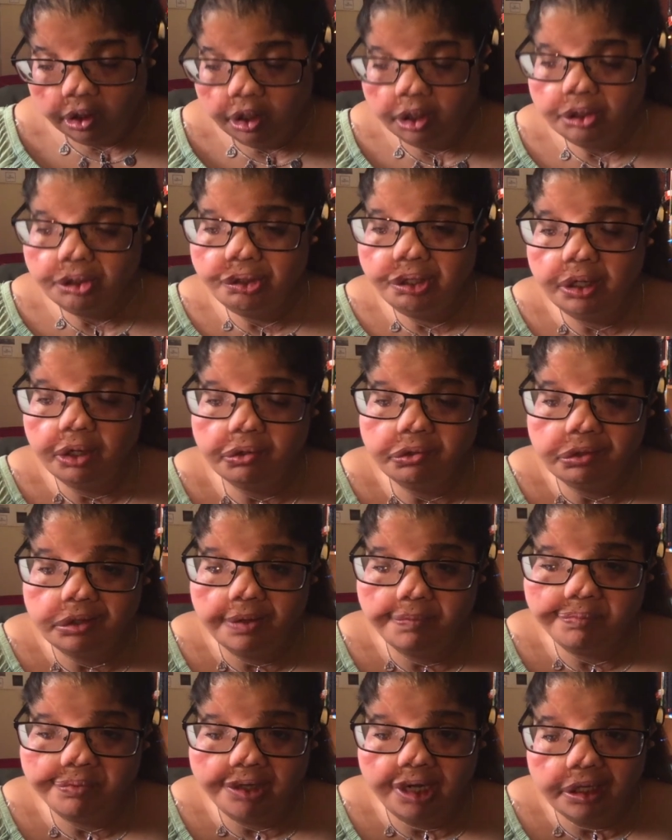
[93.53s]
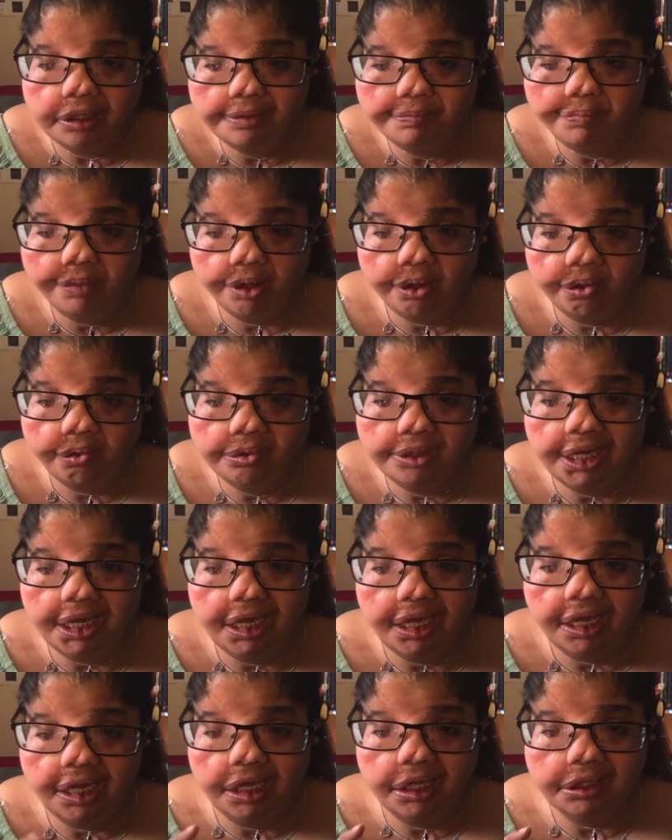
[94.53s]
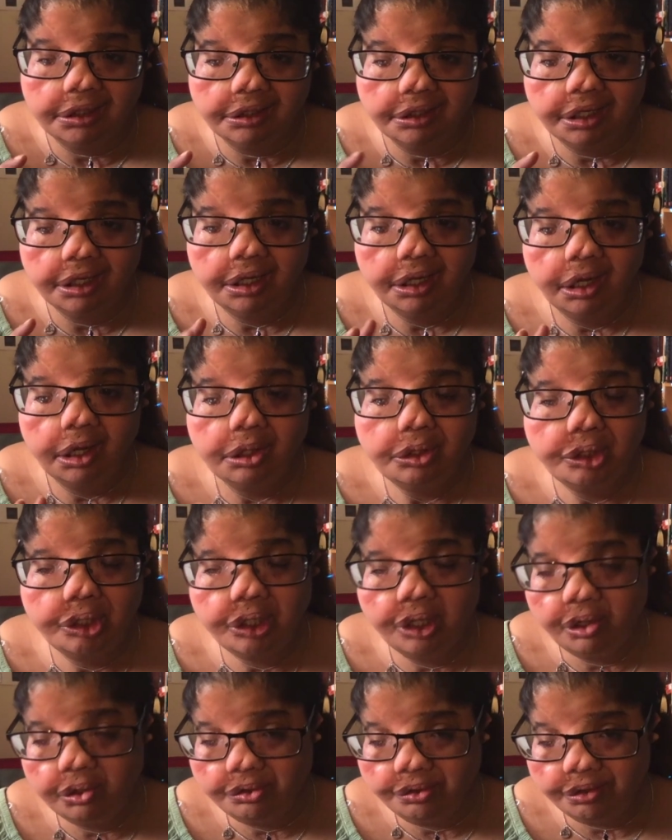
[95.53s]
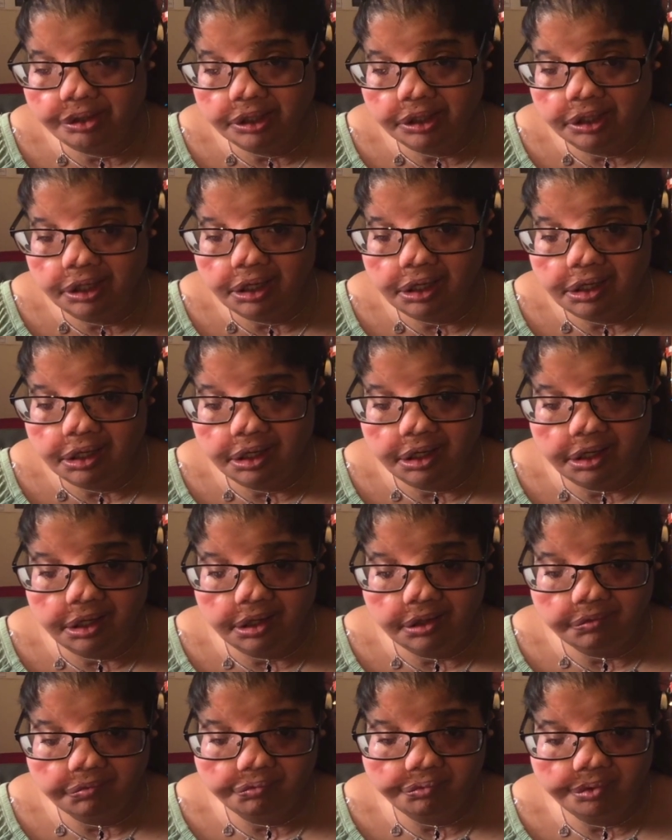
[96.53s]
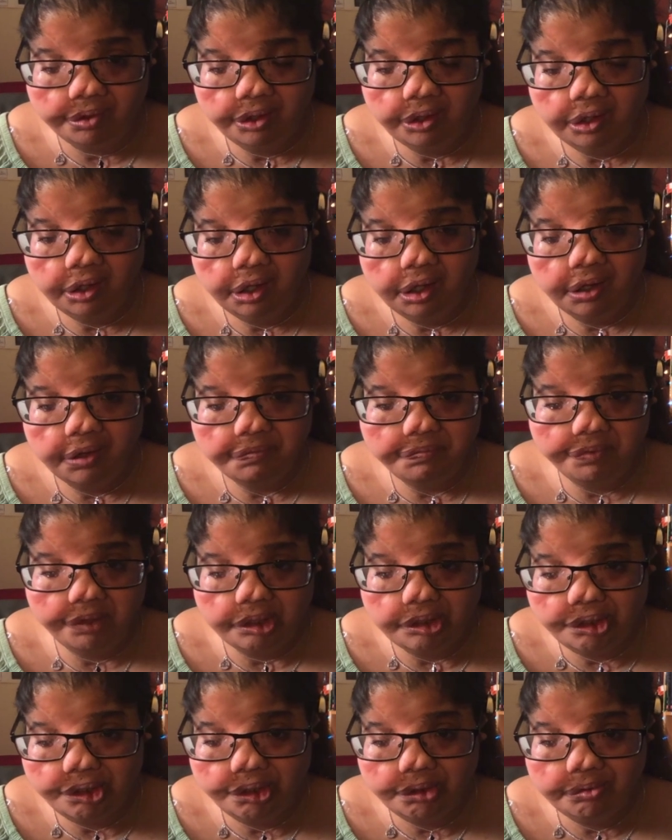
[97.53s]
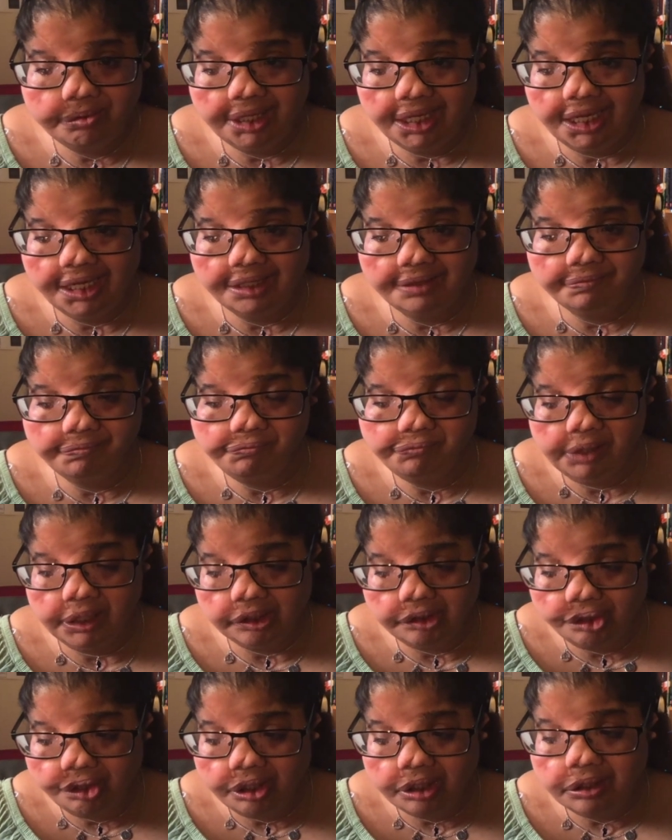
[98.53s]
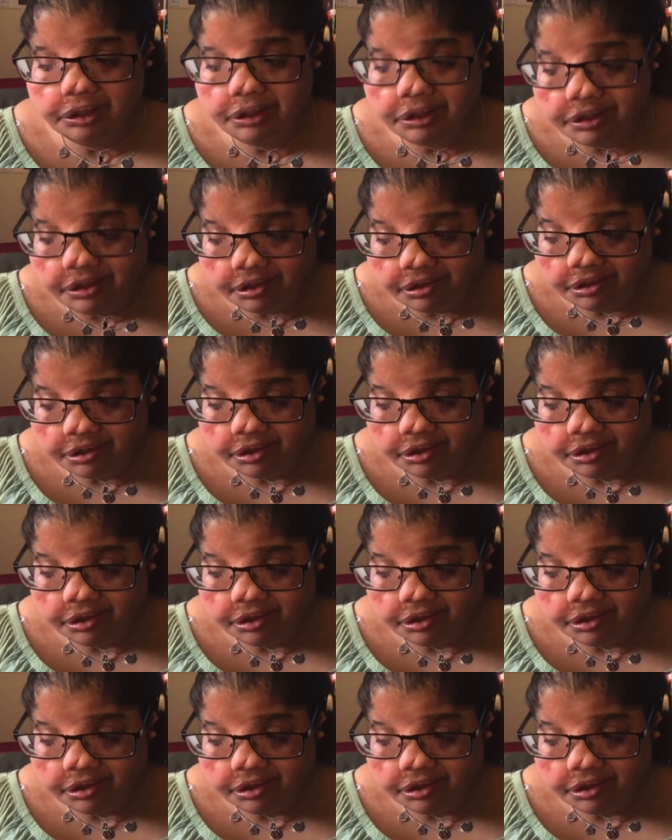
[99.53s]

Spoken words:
Children of Blood and Bone and Children of Virtue and Vengeance.